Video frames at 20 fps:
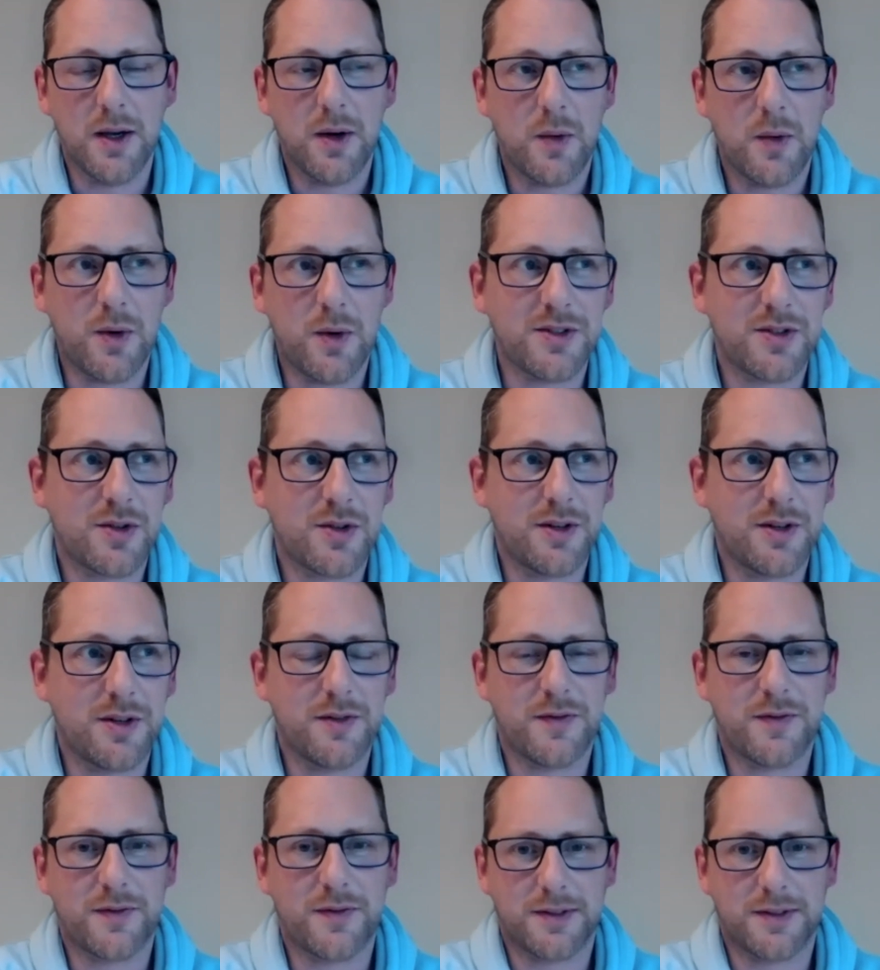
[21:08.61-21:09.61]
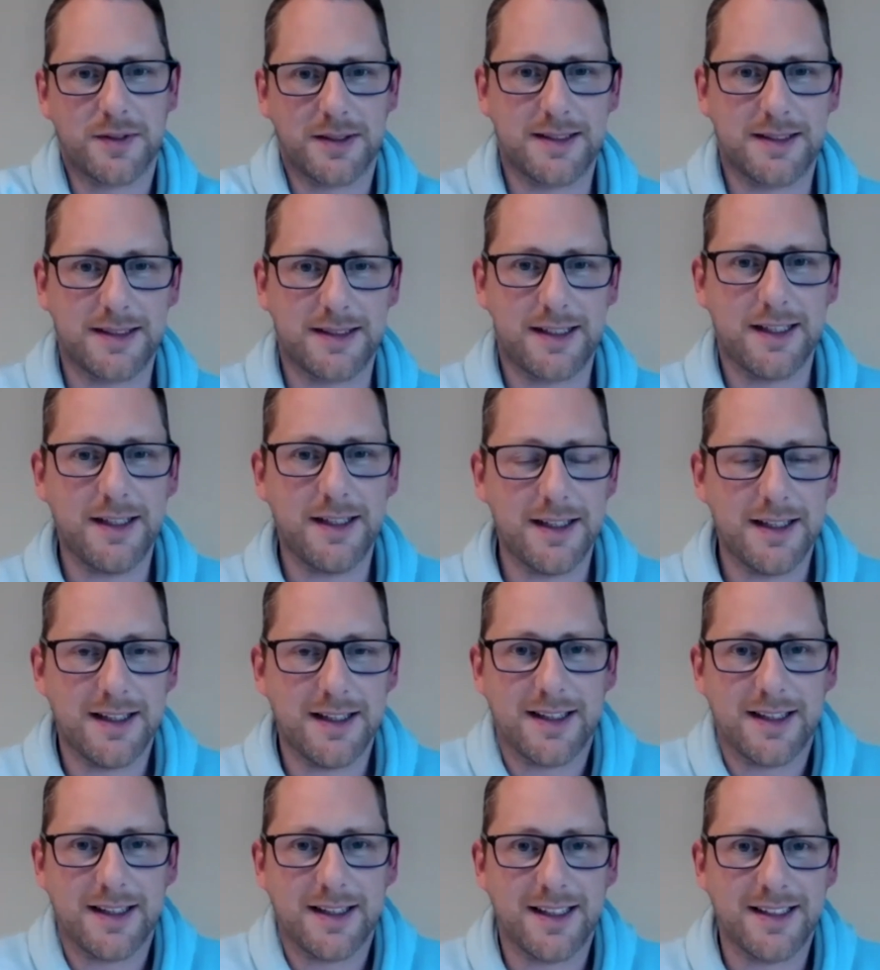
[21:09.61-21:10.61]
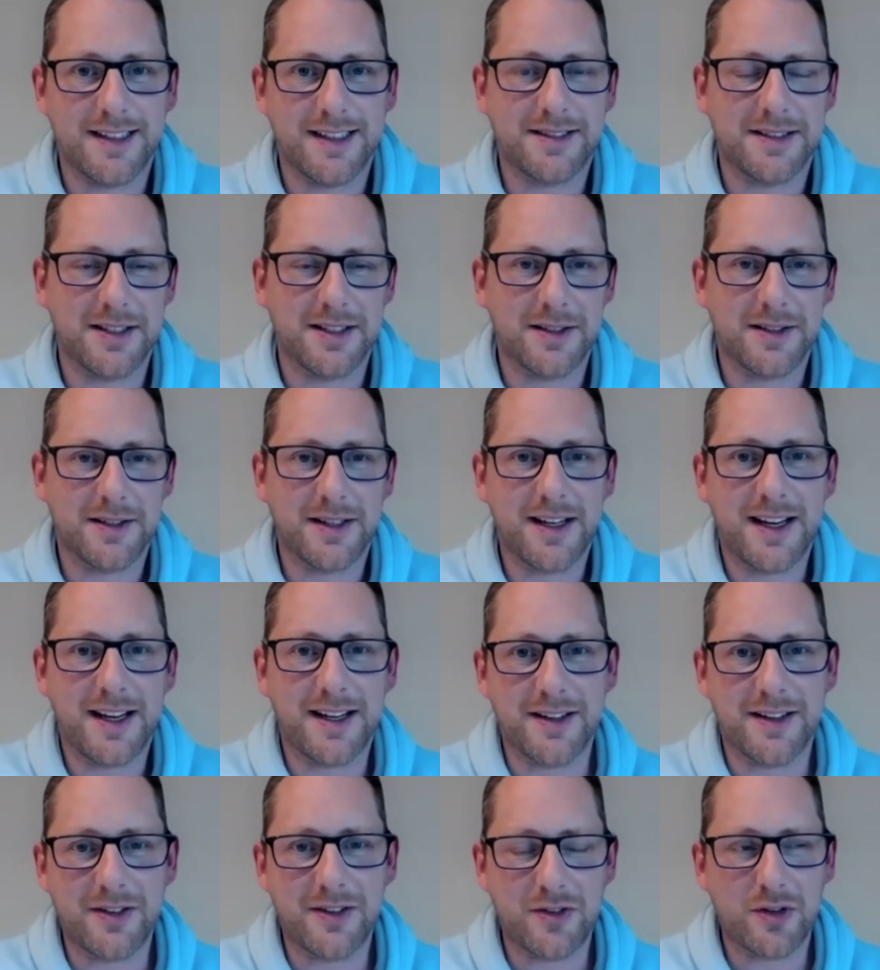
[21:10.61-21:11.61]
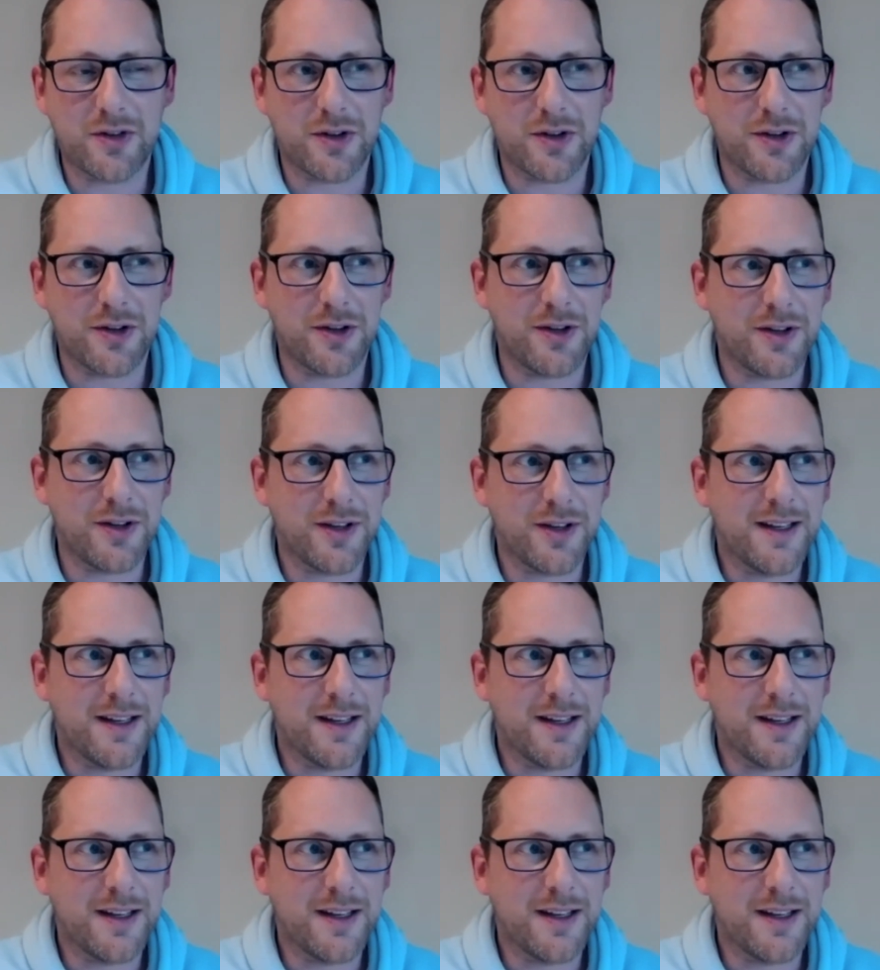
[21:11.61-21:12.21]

What sort of skill is there needed to